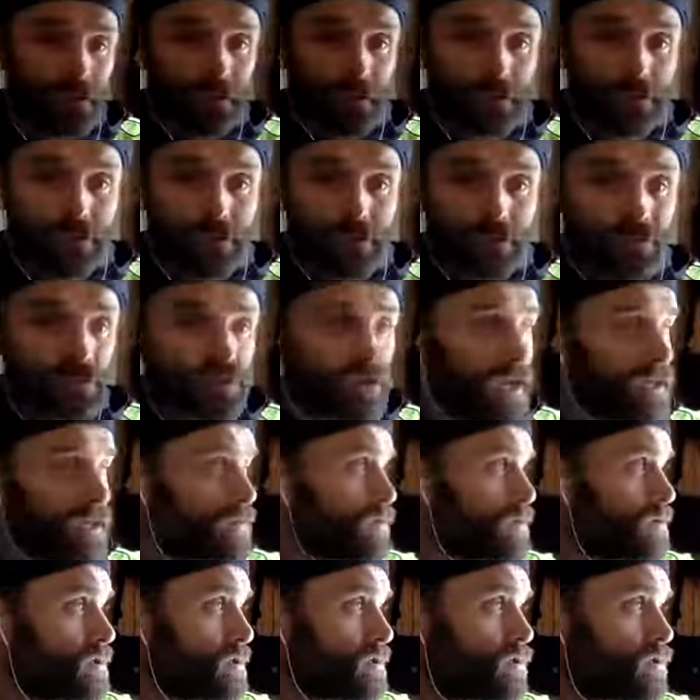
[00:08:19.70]
subtract
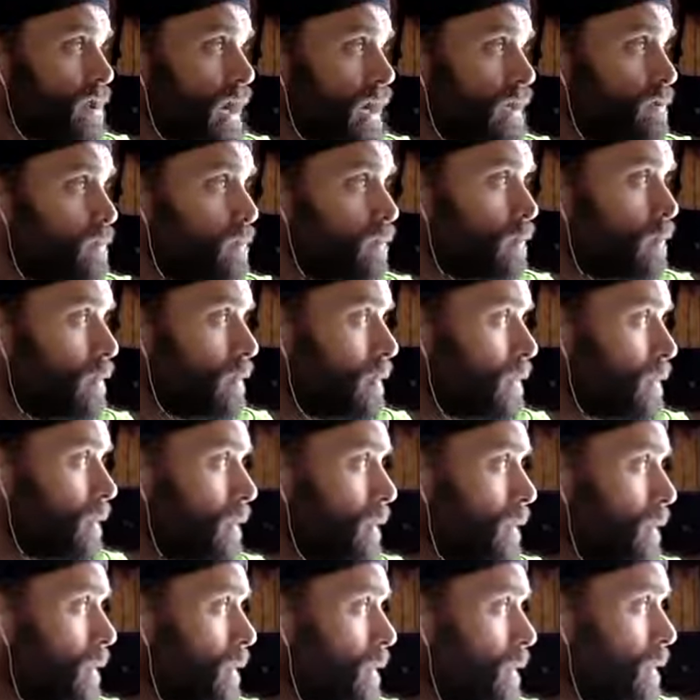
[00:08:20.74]
or detract from it.
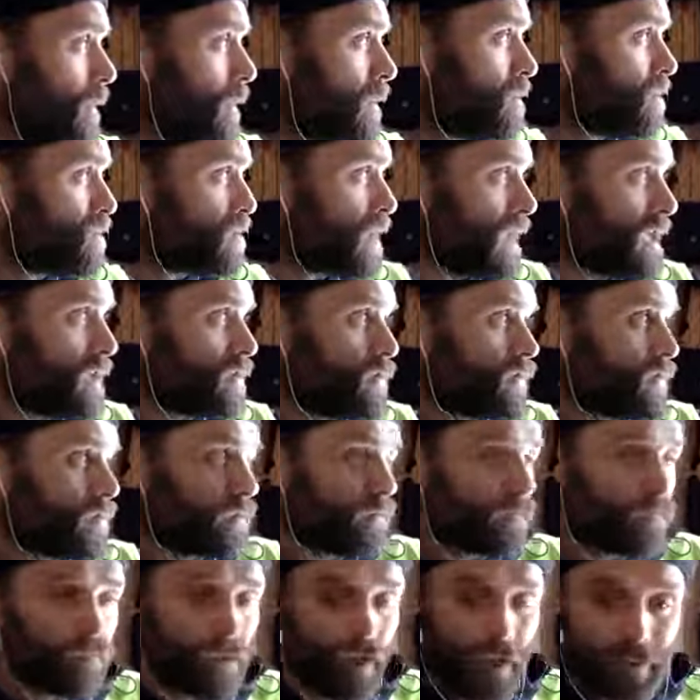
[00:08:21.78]
Take
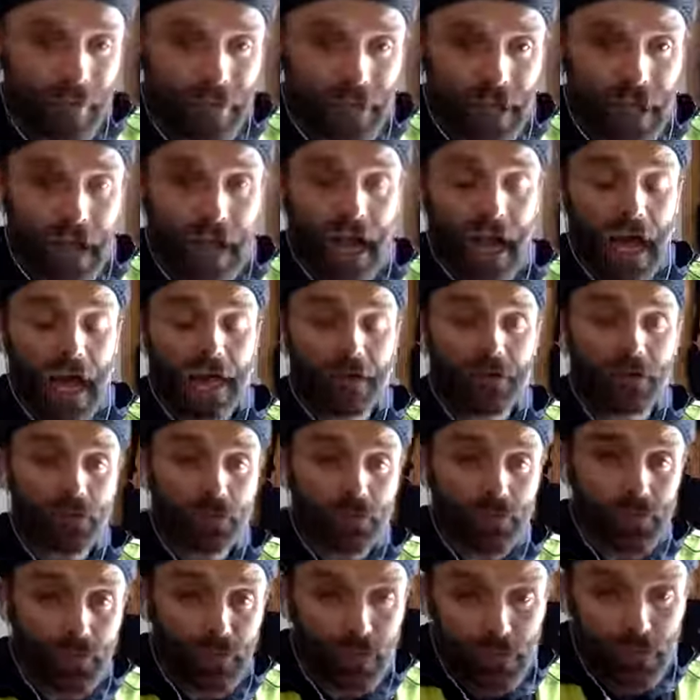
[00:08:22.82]
nothing from it, add
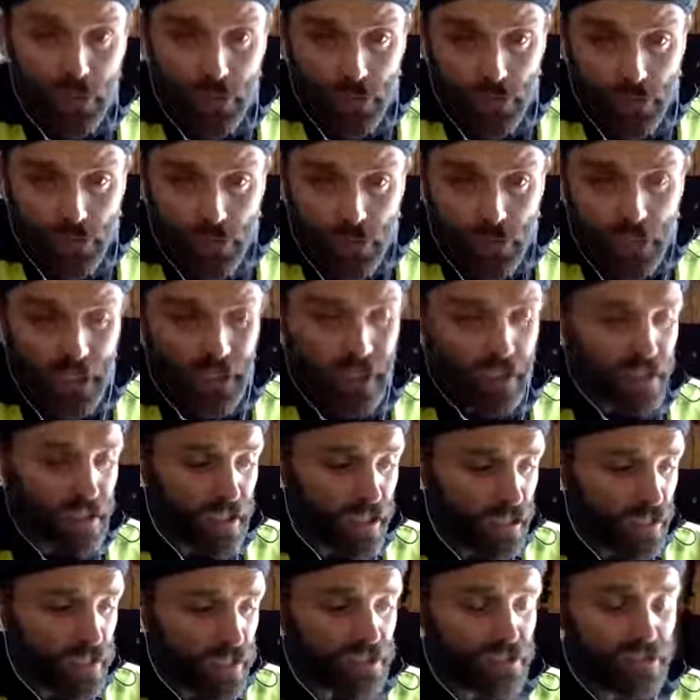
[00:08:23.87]
nothing to it. It
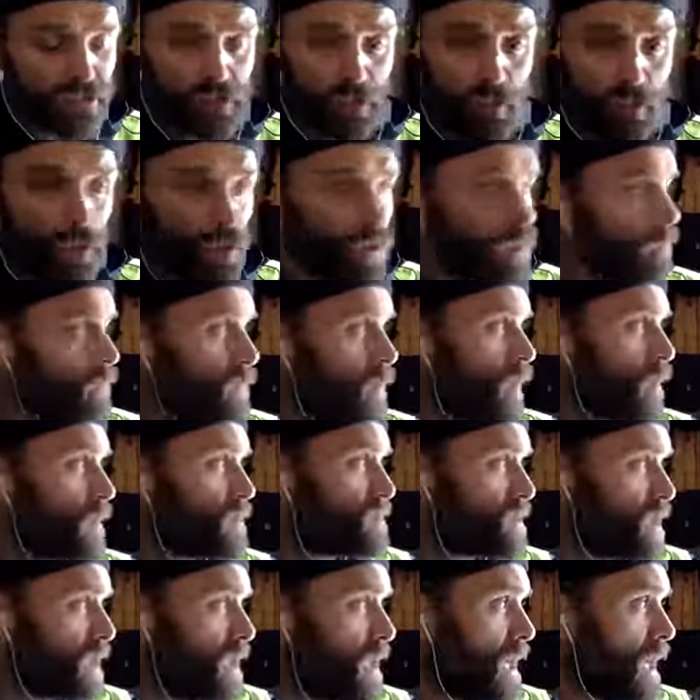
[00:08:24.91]
is the Word of God,
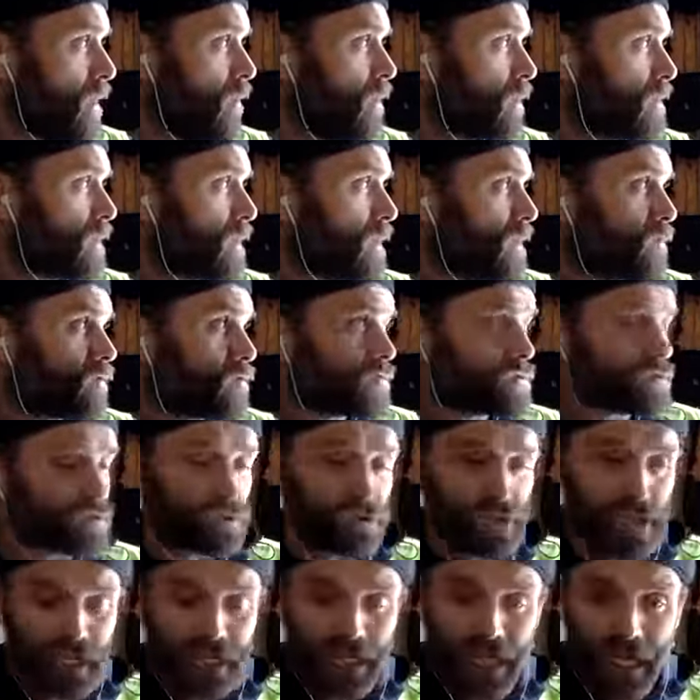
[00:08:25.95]
it's inerrant, and it doesn't
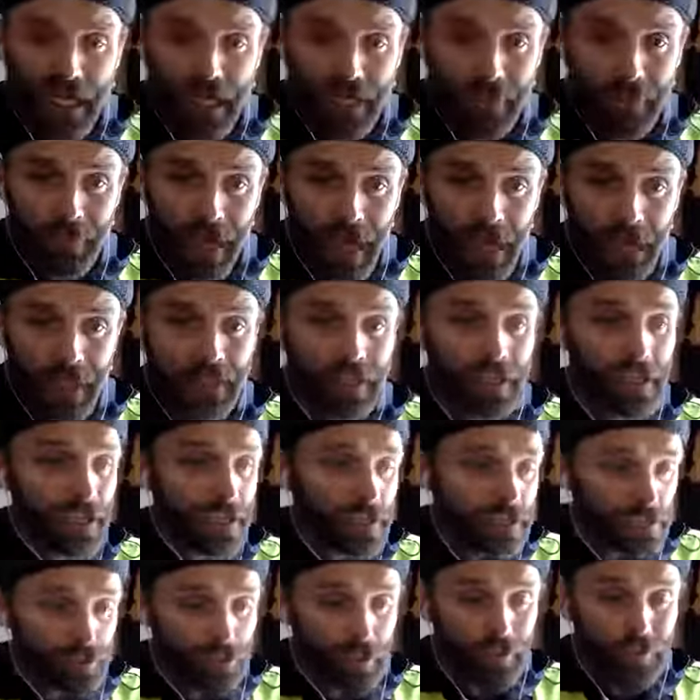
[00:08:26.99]
need any man
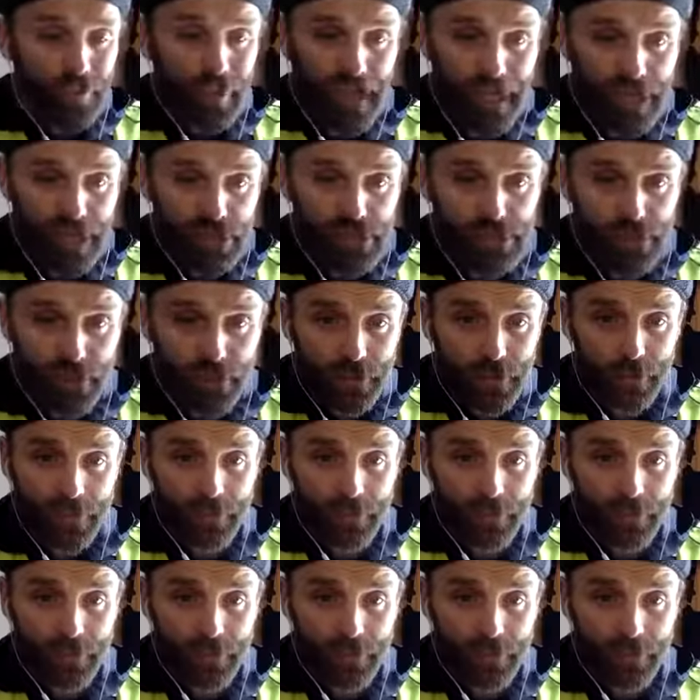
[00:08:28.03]
to embellish it.